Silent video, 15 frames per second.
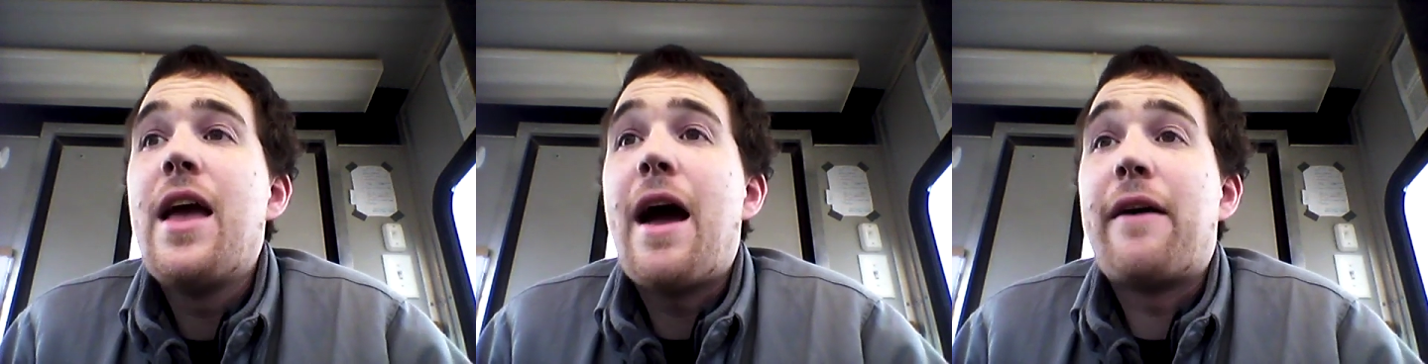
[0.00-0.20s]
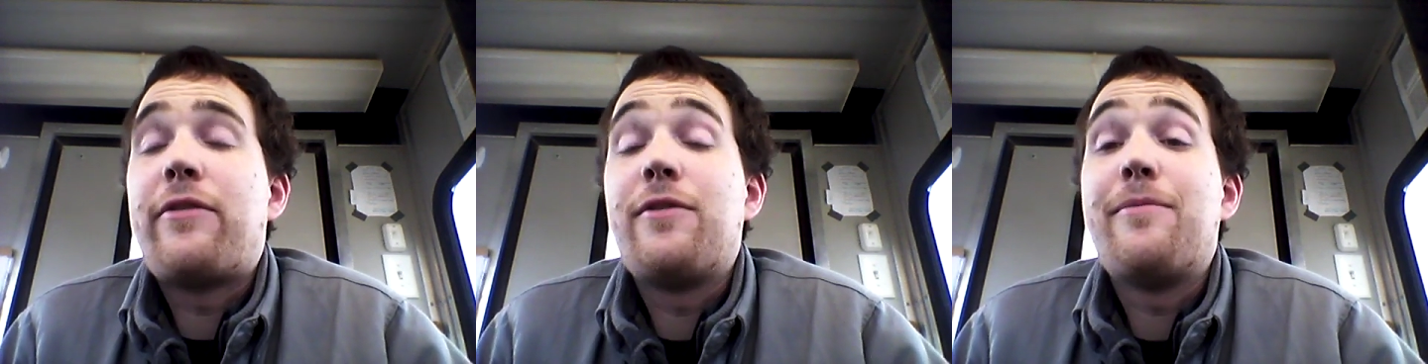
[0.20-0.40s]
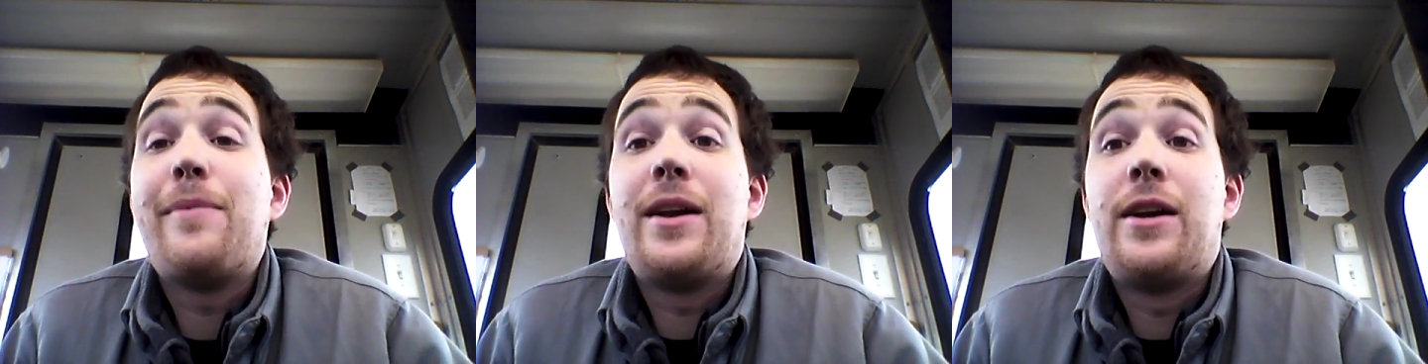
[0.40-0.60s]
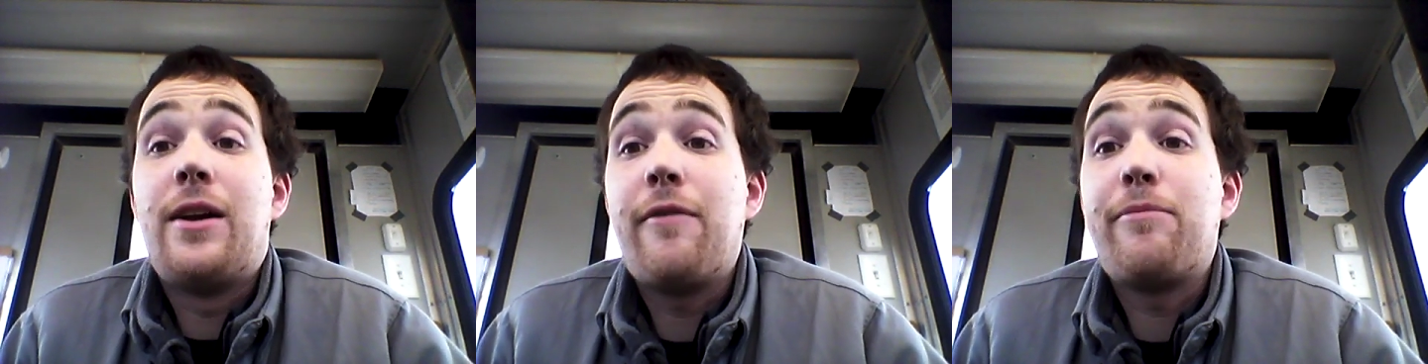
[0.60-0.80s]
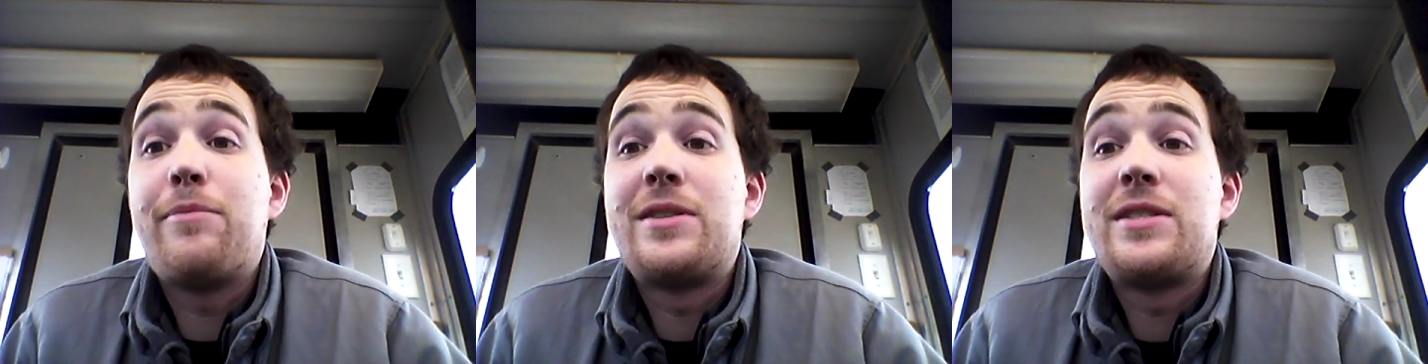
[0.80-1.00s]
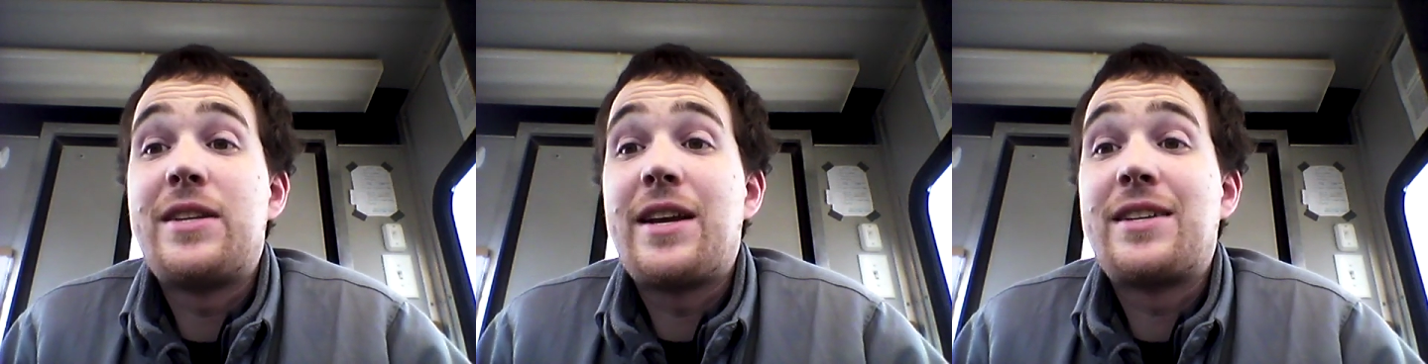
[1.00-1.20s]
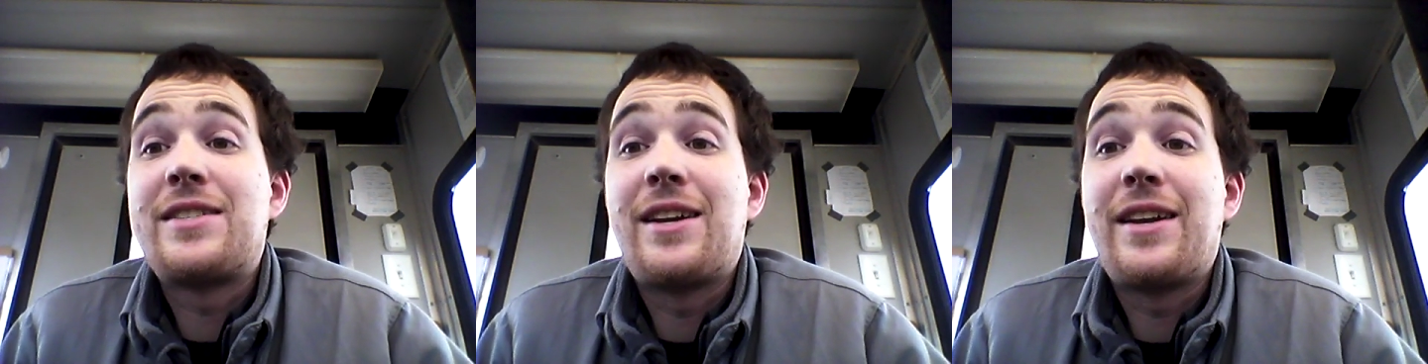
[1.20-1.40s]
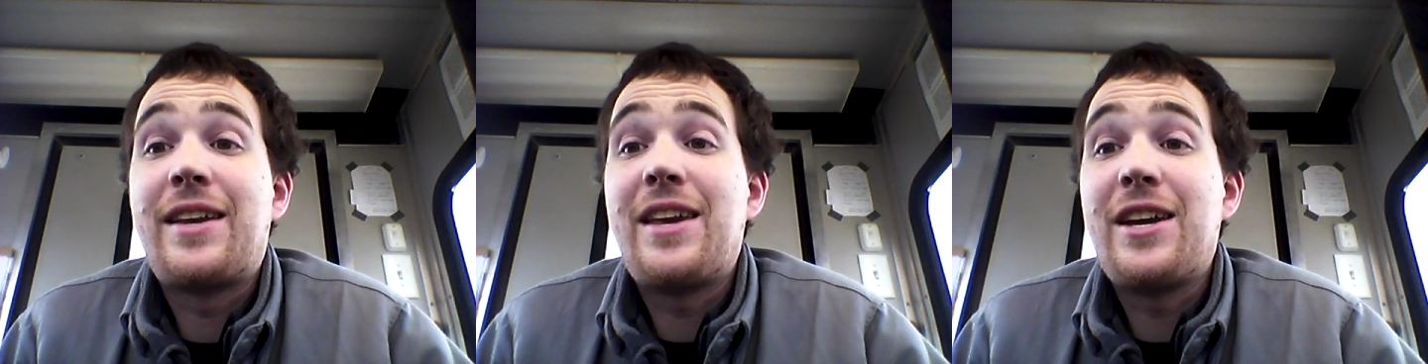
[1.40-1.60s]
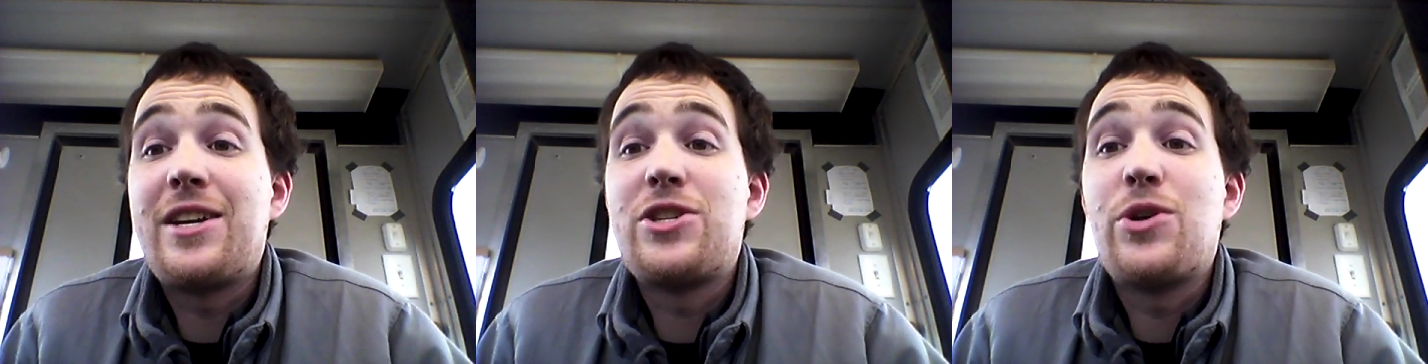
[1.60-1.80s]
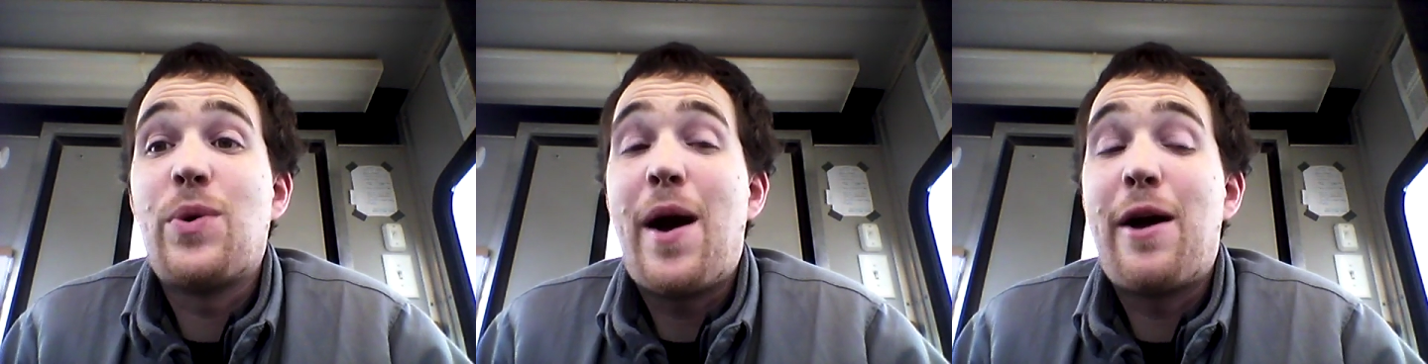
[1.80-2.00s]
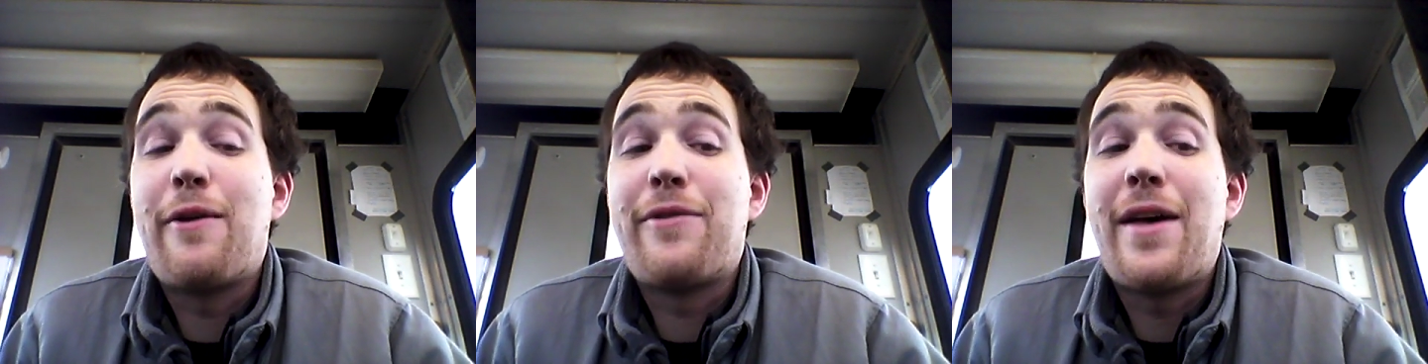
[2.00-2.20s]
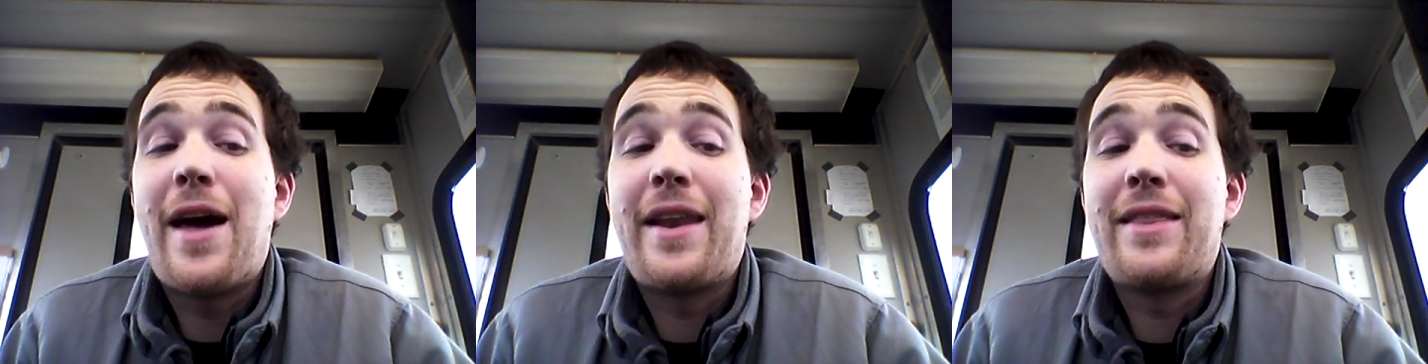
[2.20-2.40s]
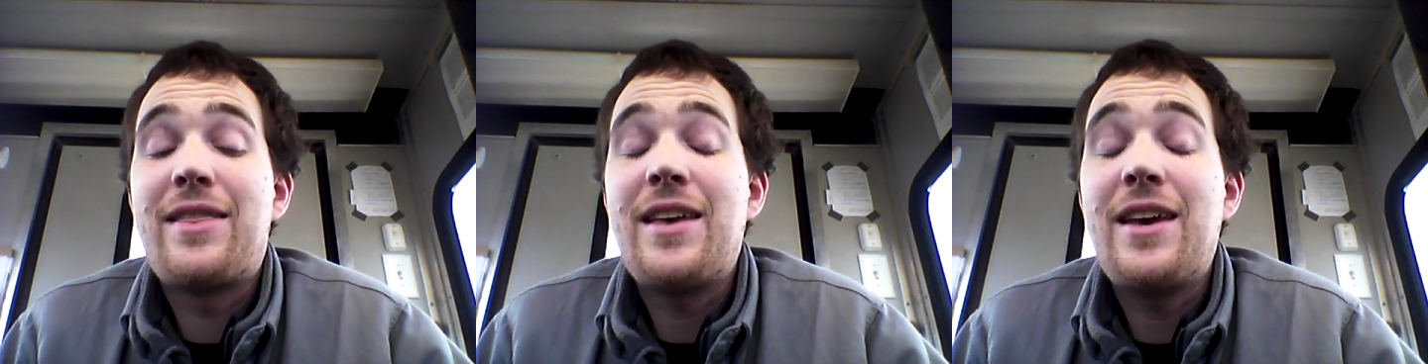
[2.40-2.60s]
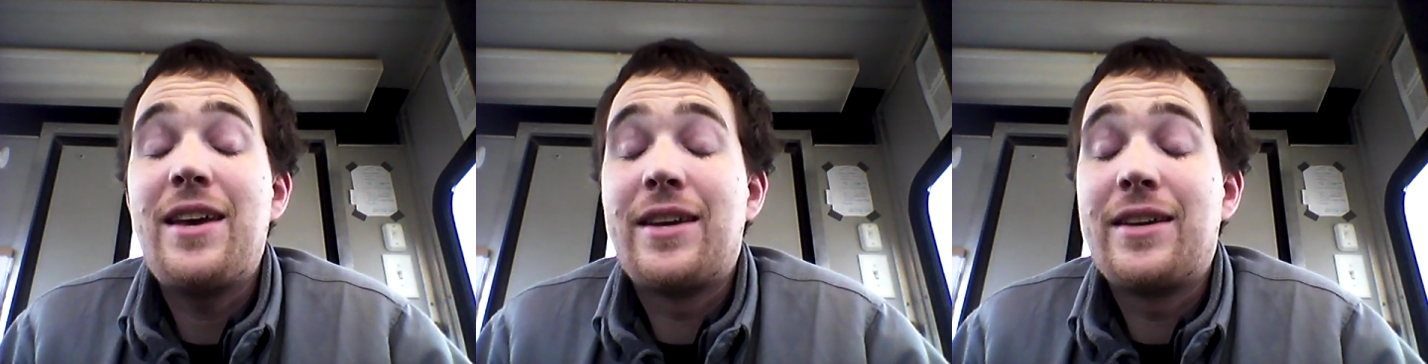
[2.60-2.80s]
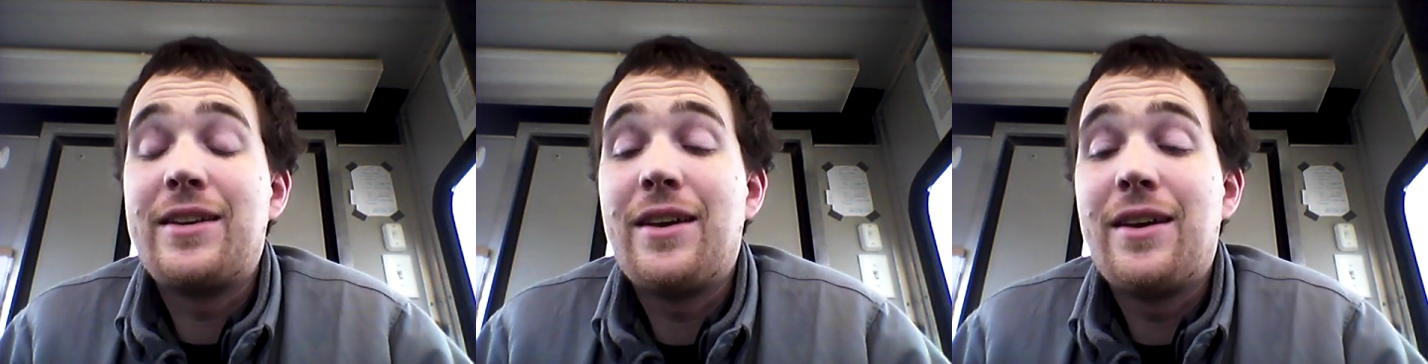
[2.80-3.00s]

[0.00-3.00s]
After you've made enough mistakes that it kicks you out of that thing.